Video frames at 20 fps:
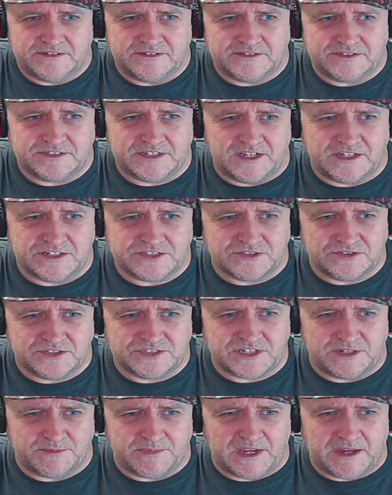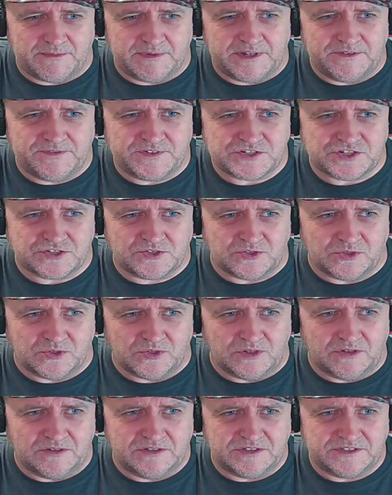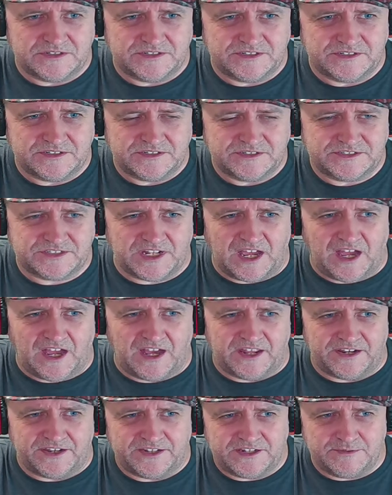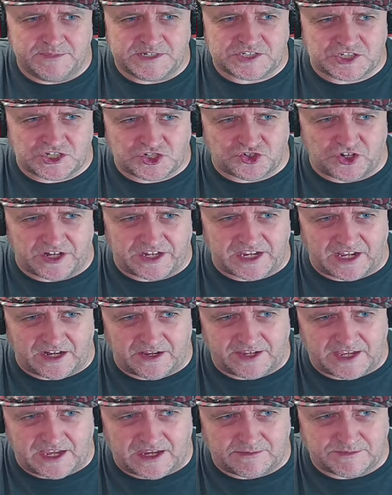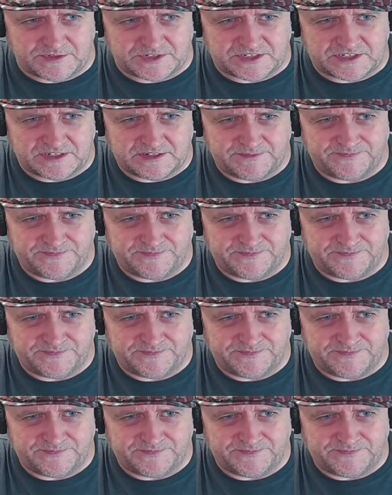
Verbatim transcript: No, it's not going to tell me how many fish I caught. Darn! You missed a trick, Hello Games!